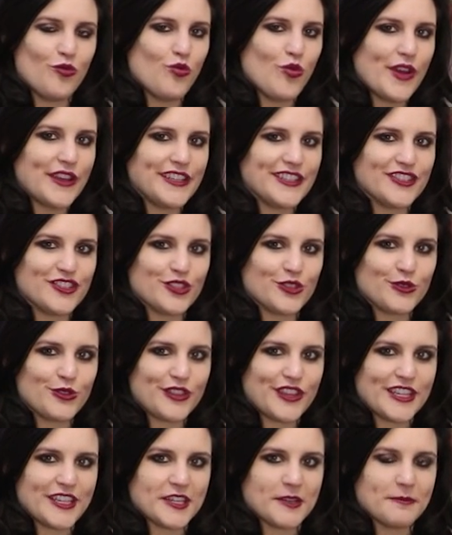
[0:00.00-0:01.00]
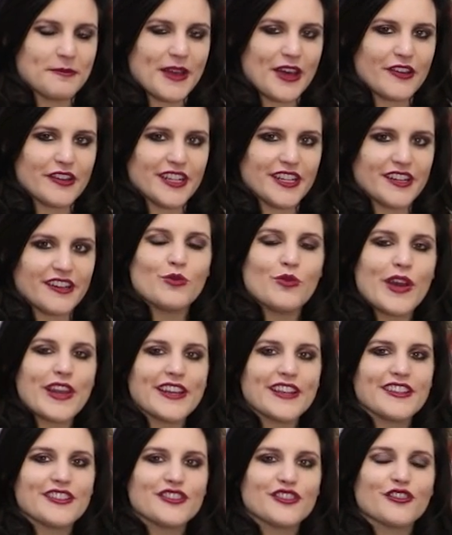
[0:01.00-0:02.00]
What did you think about it?
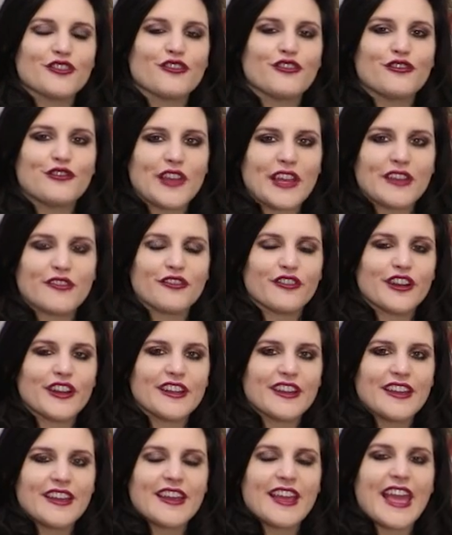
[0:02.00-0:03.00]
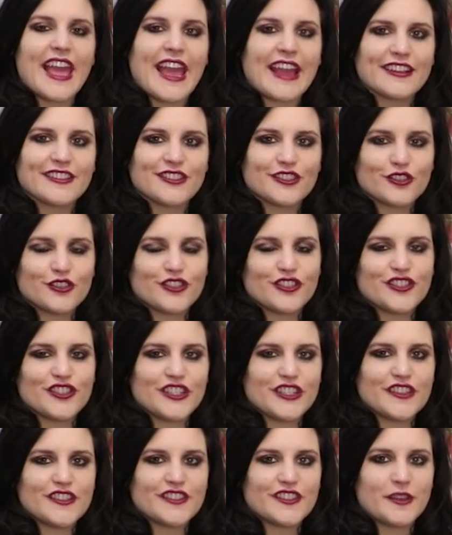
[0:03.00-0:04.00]
What is your favorite
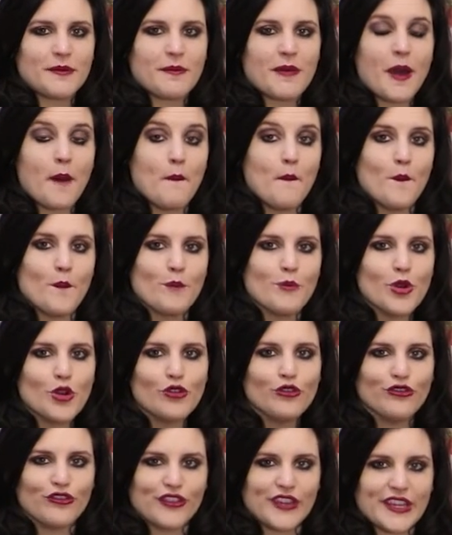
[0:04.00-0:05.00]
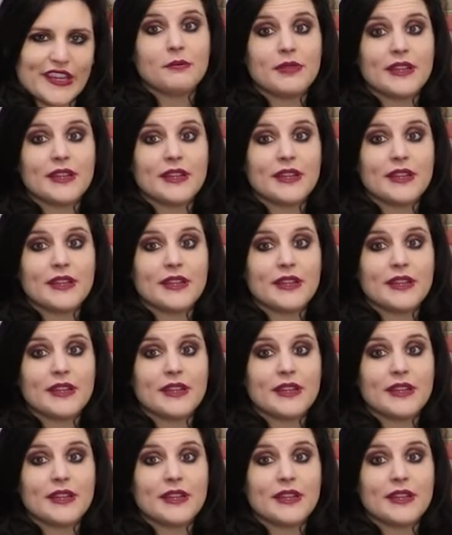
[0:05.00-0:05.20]
exorcism movie?